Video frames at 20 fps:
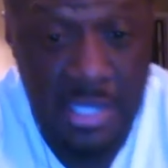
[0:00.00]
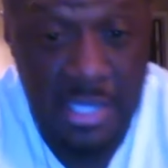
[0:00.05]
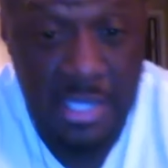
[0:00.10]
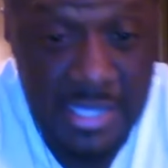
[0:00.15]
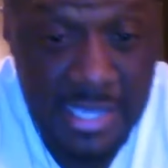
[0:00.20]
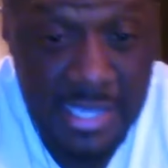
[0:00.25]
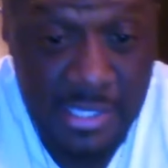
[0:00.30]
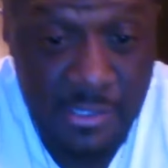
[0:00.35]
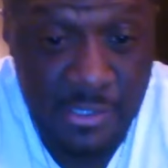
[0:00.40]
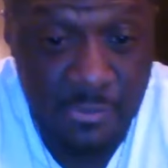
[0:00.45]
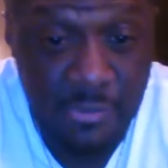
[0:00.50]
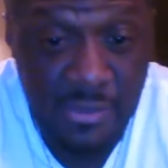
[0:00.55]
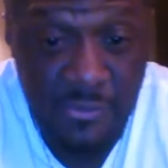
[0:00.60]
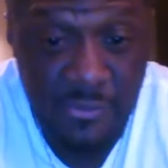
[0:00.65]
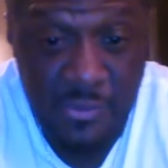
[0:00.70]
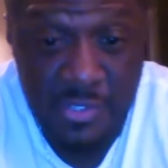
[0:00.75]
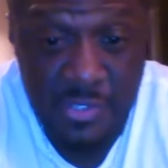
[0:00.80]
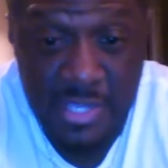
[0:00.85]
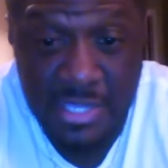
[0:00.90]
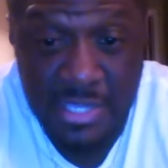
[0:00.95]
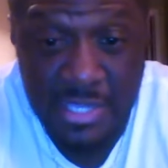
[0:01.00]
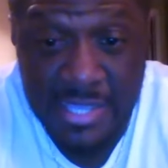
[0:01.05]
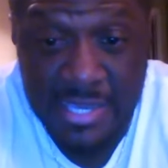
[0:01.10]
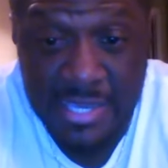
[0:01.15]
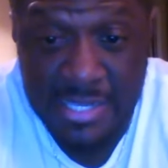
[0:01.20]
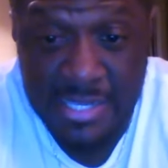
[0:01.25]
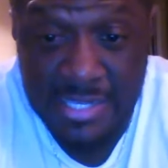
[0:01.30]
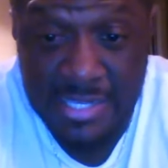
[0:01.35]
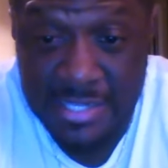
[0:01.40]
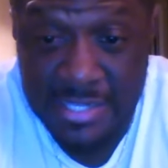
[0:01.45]
He has myths saying
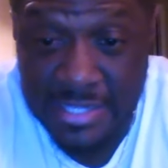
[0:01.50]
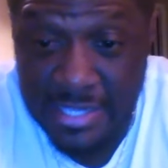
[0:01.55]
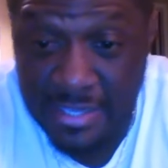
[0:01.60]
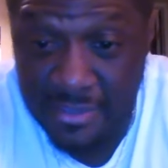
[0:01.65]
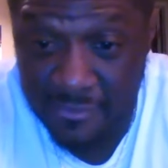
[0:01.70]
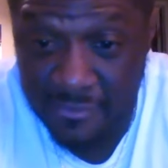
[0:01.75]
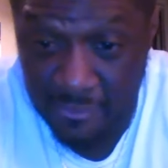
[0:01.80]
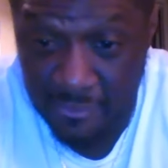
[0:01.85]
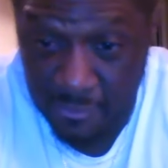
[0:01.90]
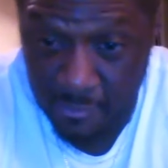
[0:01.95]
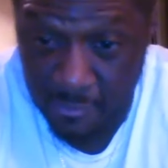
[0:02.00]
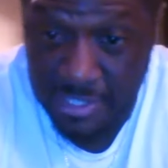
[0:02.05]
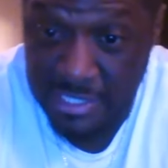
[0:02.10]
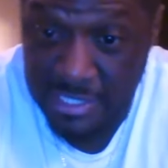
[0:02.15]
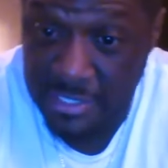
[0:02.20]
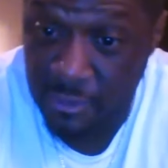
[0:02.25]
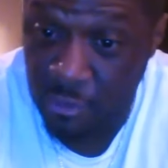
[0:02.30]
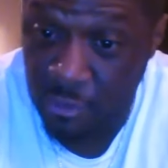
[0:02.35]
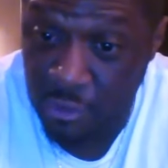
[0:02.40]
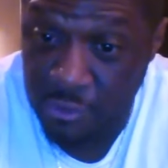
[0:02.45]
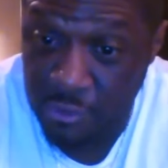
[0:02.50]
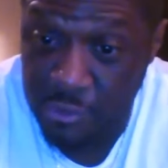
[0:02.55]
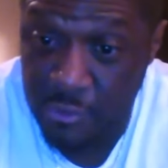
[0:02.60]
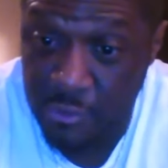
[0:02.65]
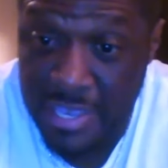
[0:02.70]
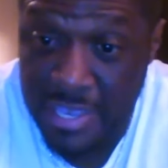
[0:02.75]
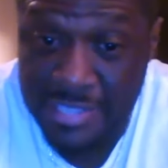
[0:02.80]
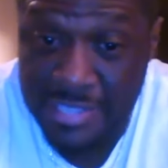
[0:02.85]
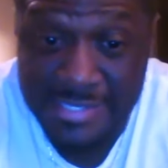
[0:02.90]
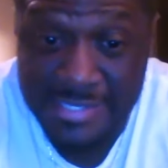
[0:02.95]
that he lived, but he also
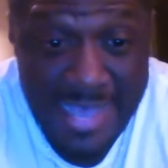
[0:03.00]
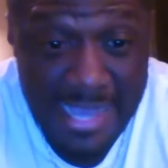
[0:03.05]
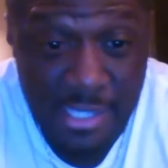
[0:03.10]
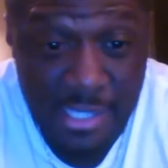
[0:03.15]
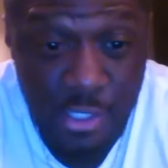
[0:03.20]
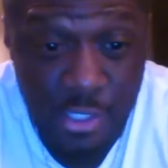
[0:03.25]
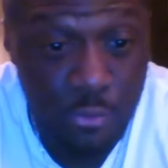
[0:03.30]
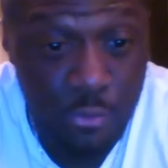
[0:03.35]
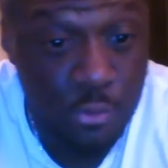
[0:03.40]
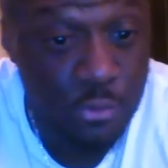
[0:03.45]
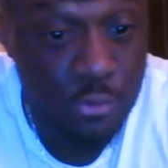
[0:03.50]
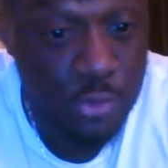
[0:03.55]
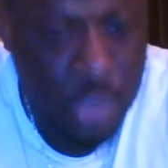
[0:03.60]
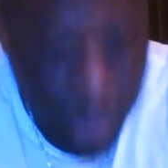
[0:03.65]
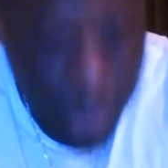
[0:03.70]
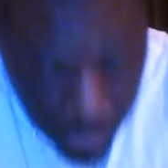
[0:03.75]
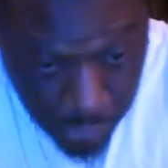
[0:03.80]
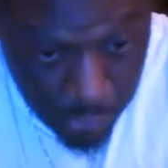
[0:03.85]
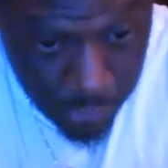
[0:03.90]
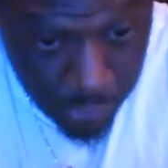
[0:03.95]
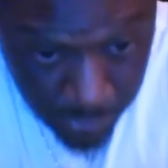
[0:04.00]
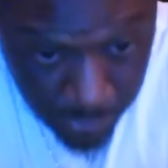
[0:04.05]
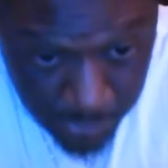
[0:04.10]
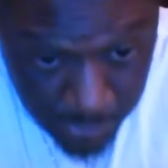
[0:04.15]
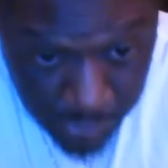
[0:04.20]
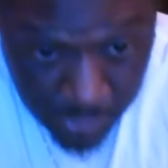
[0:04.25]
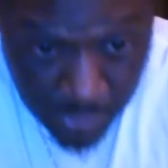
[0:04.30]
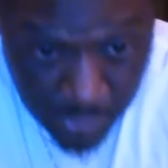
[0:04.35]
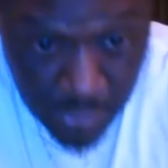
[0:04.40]
has actual tombs